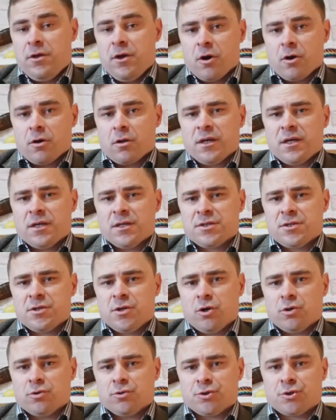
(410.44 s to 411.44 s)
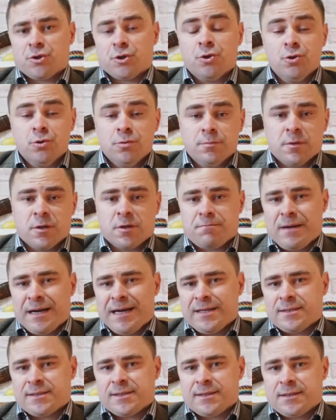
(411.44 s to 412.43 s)
The earliest known tomb with
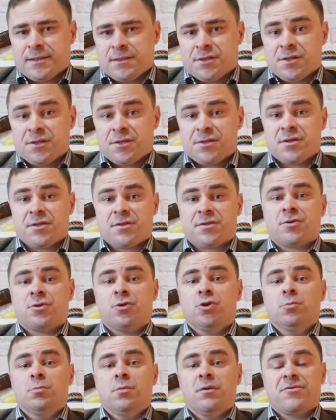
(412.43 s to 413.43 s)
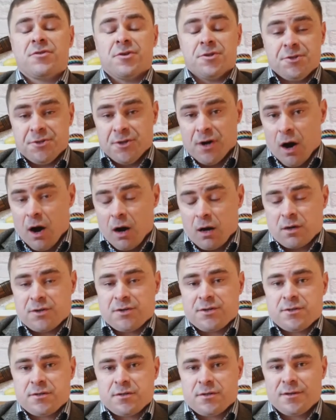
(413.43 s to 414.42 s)
paintings is the Tomb of the
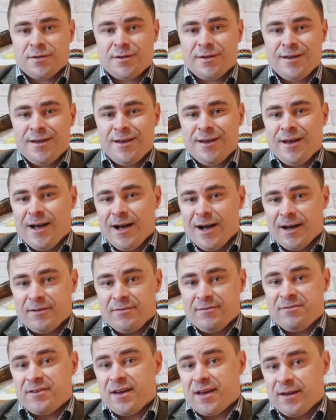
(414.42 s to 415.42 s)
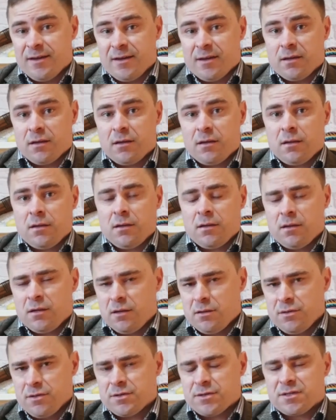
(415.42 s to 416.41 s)
Ducks at Veii
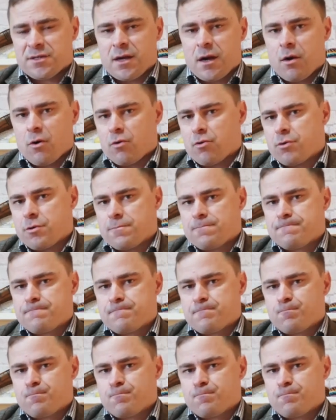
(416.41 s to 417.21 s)
in the south.